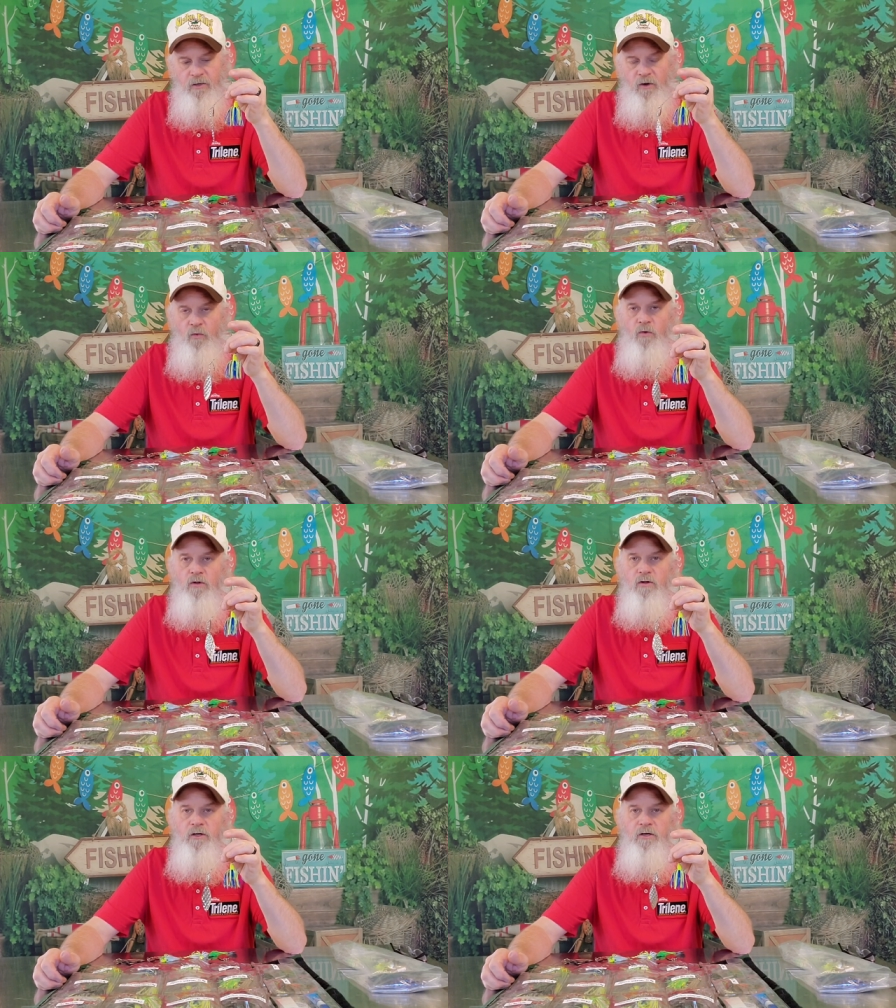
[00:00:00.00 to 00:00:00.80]
a
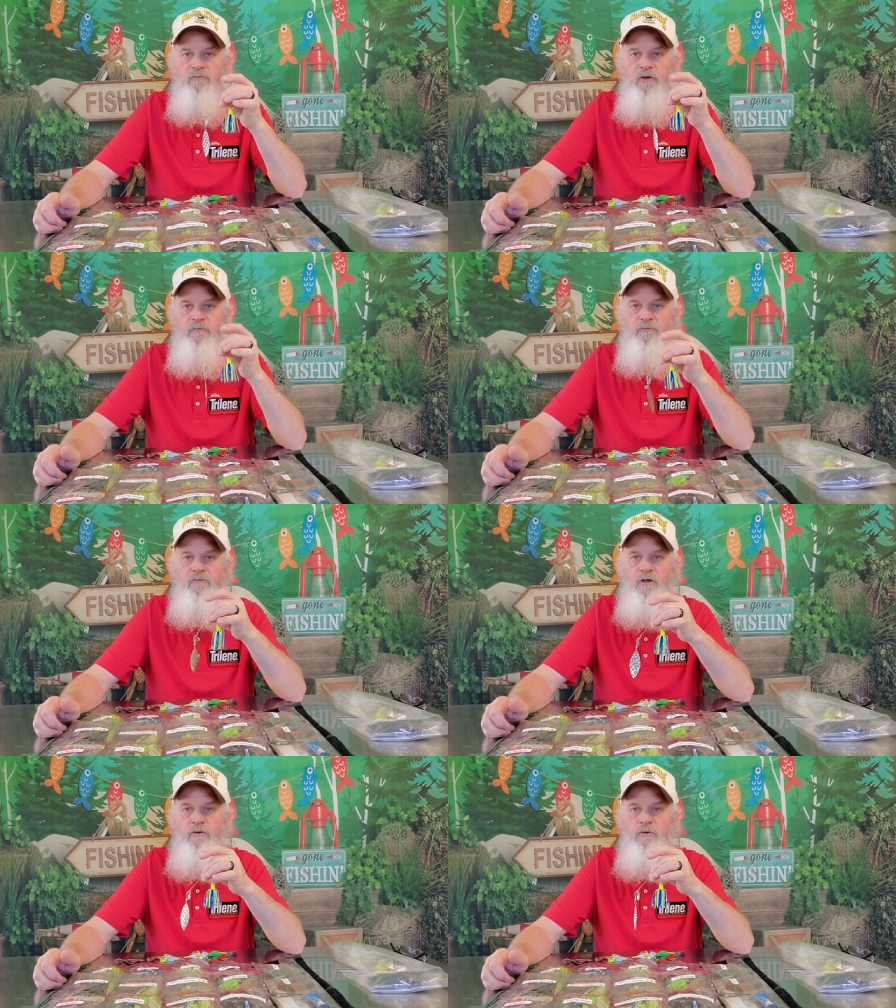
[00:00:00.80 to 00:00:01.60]
willow leaf and
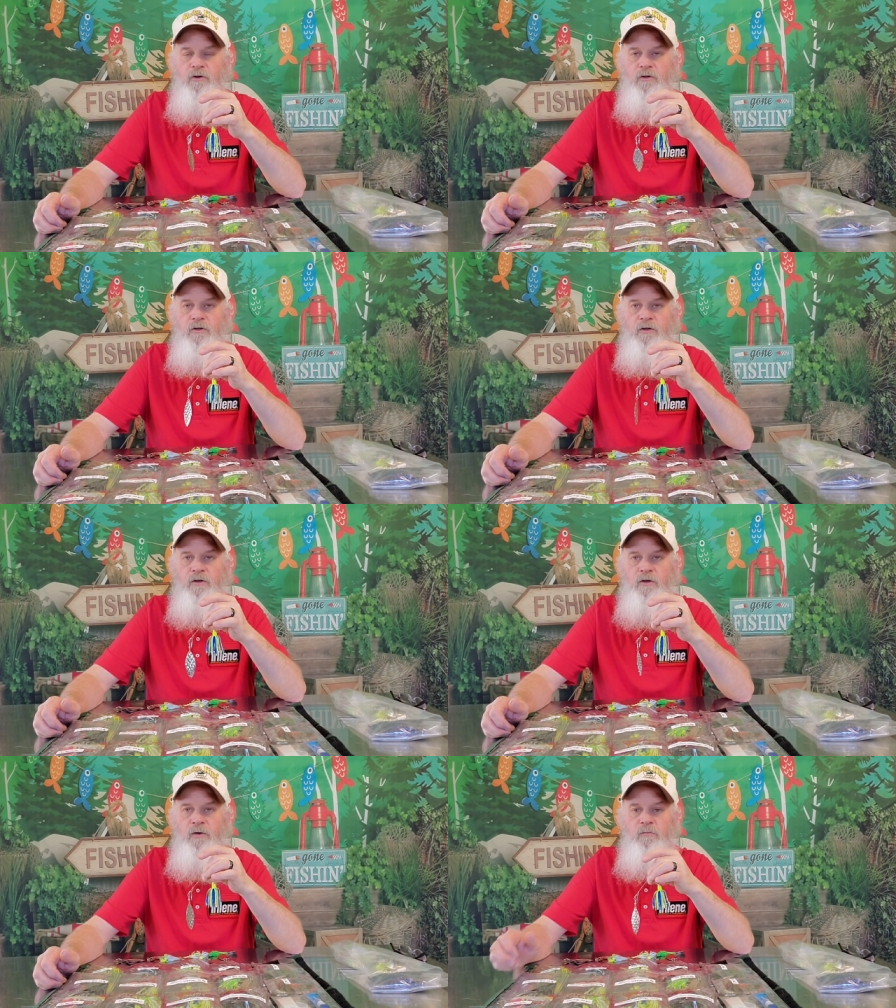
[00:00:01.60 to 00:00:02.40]
flutter it,
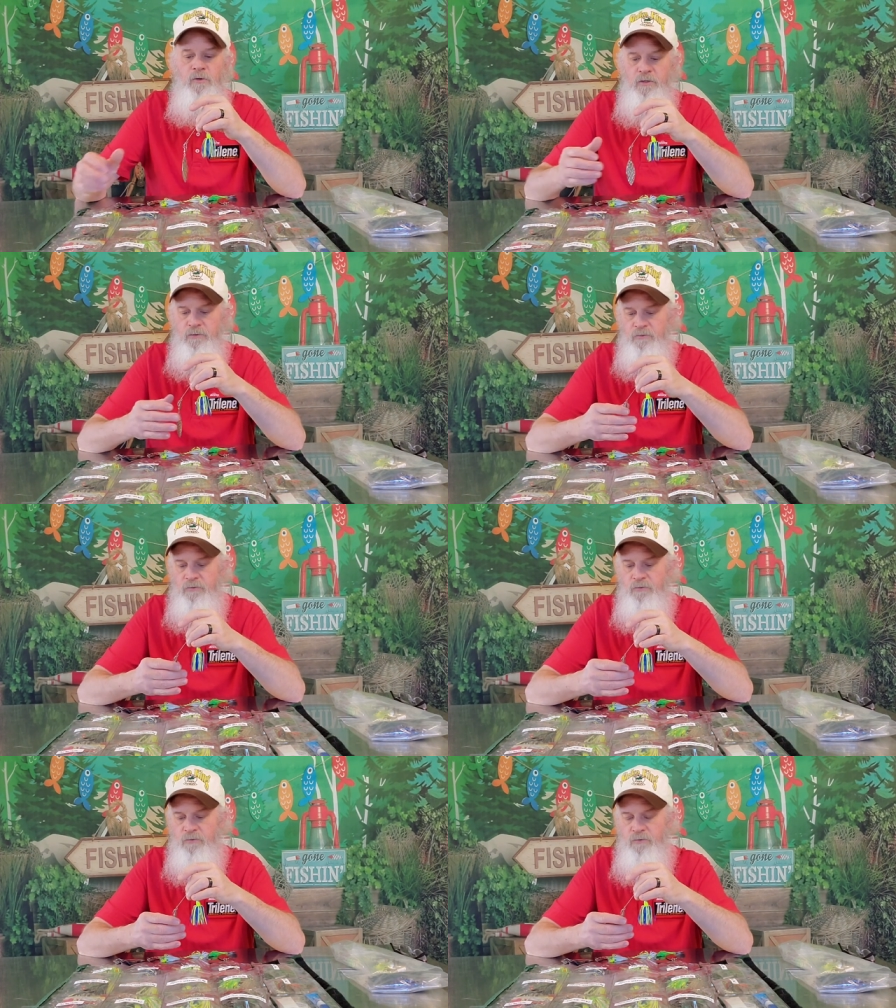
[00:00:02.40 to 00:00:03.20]
but
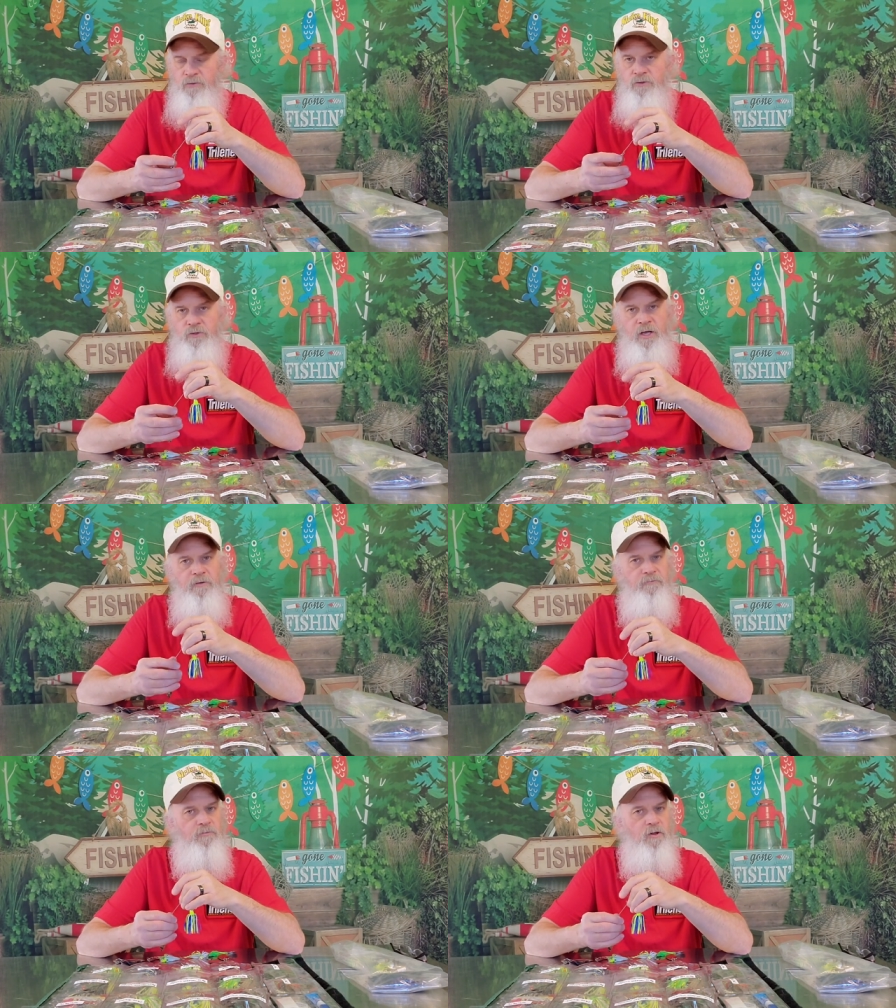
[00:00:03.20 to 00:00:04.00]
you
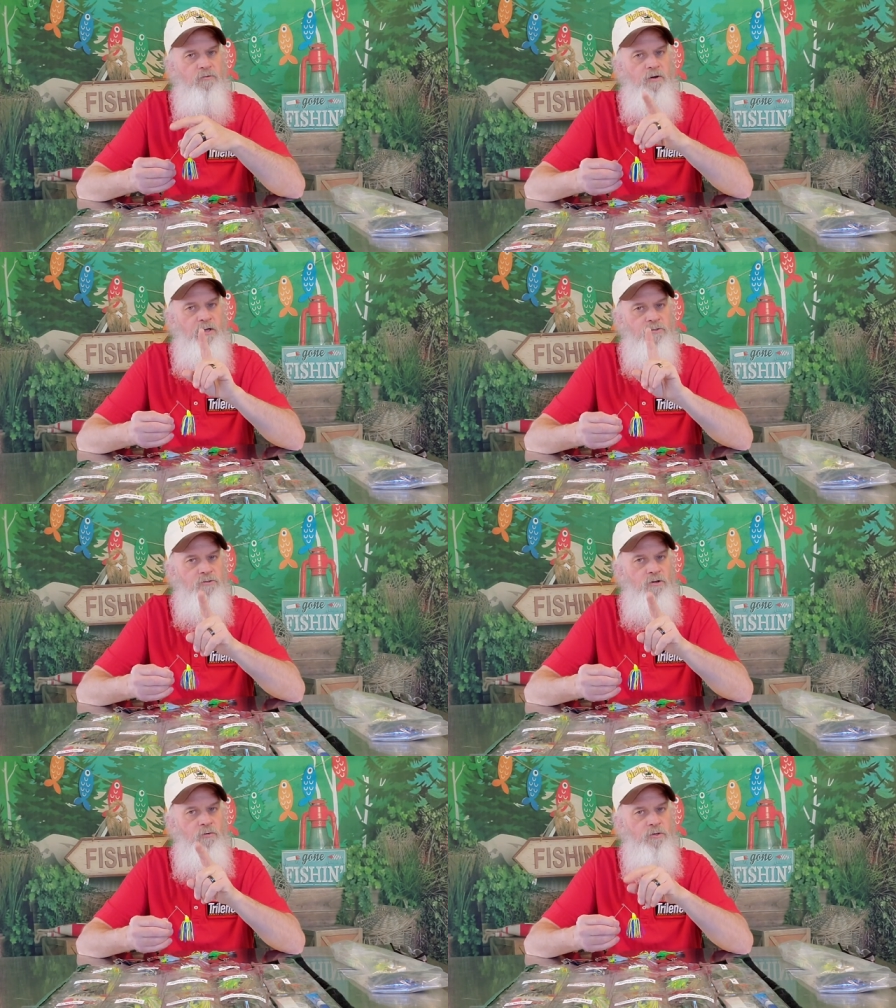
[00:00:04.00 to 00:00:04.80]
can't flutter it as
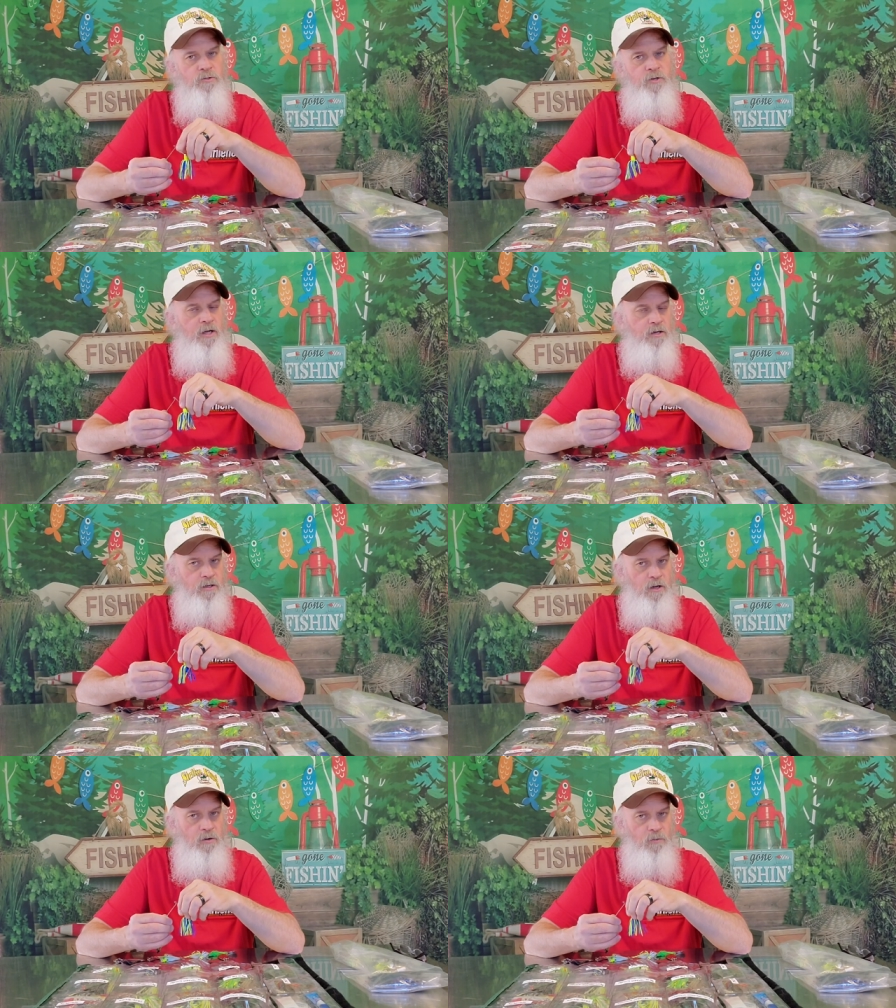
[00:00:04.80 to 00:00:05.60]
slow as you can in
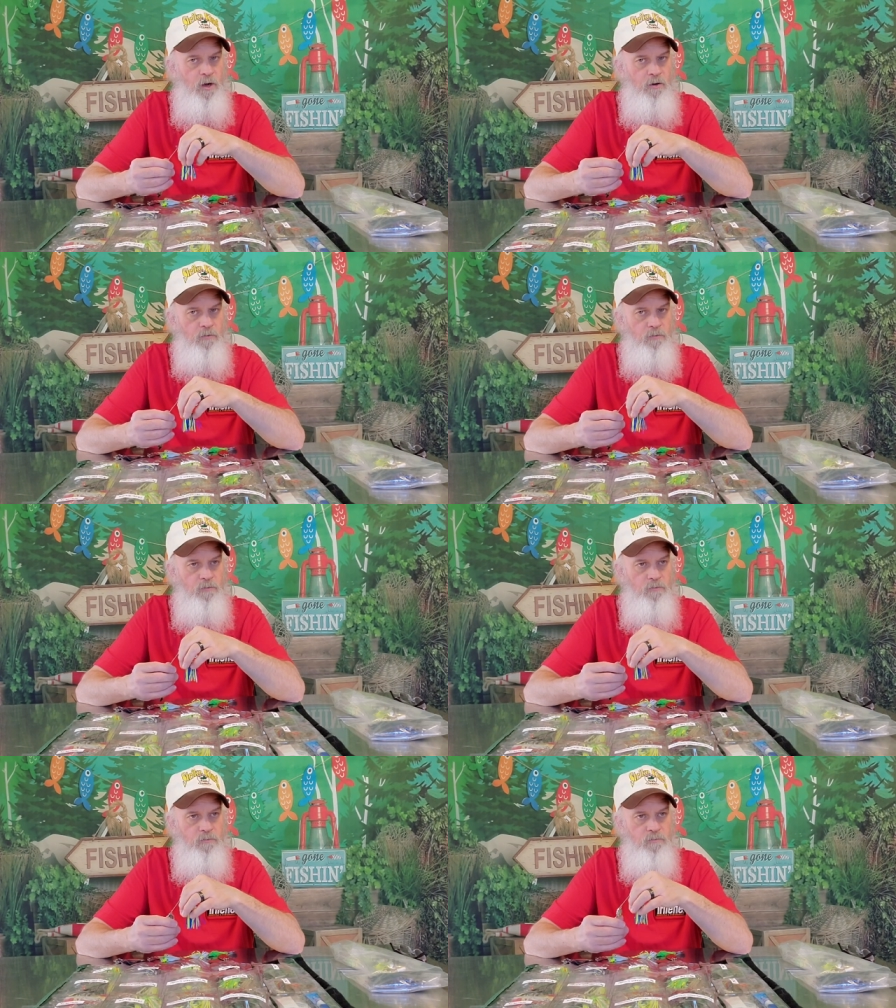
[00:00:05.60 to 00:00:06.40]
Colorado
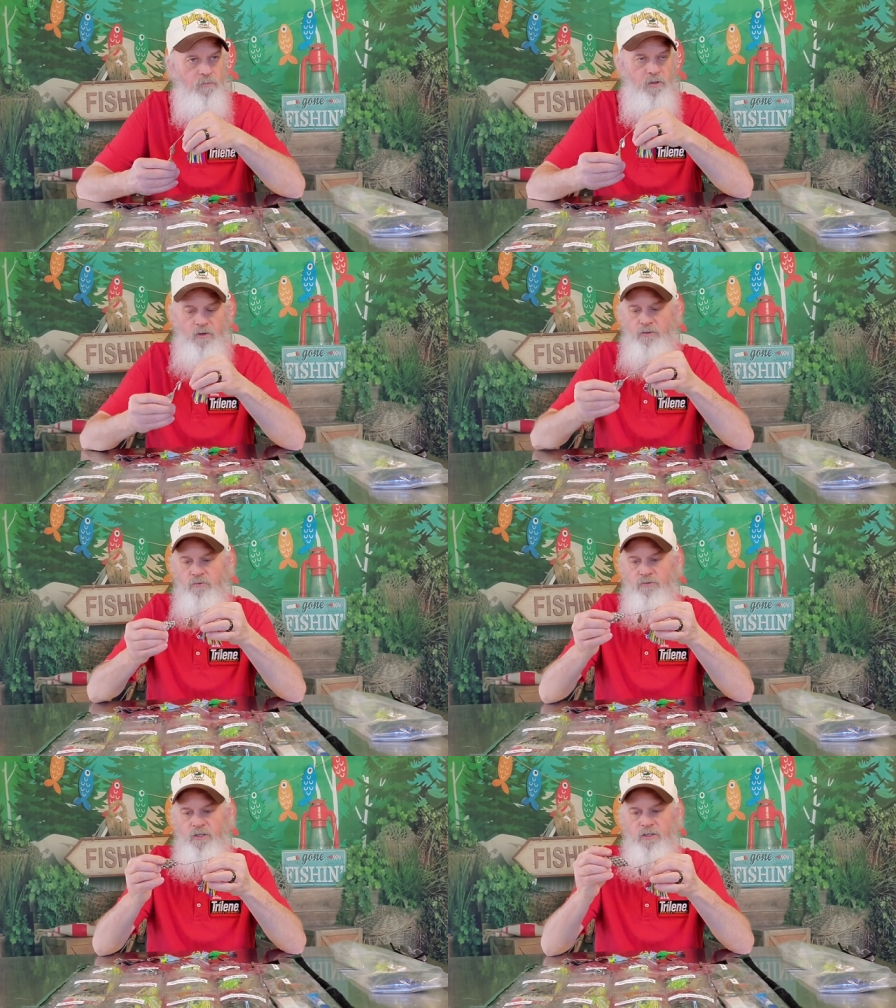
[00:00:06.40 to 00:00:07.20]
because
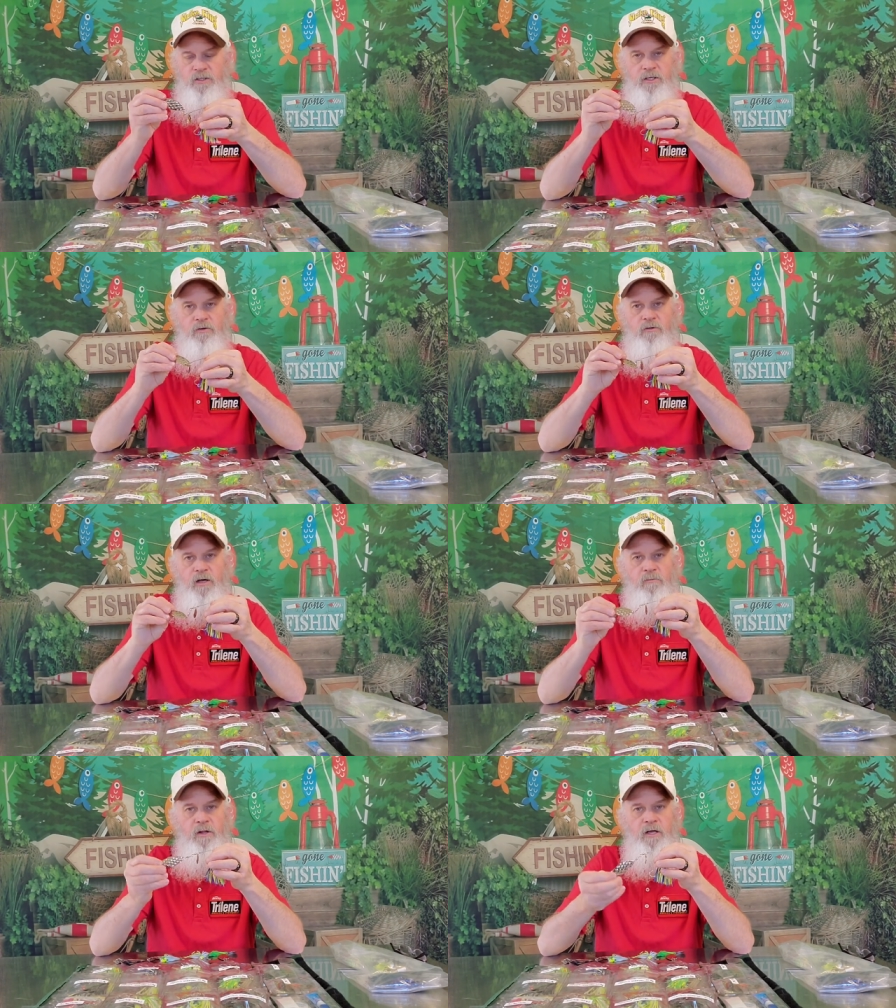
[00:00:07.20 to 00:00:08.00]
you'll tend to kill
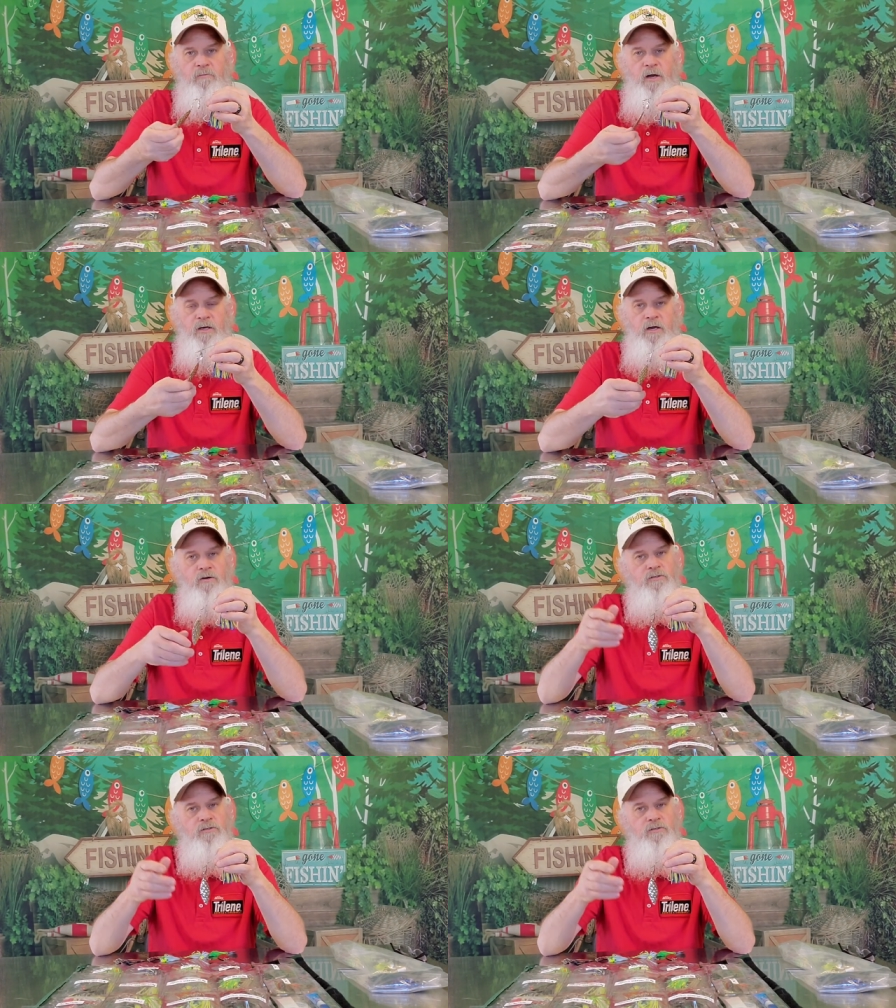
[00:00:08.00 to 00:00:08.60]
that blade back here.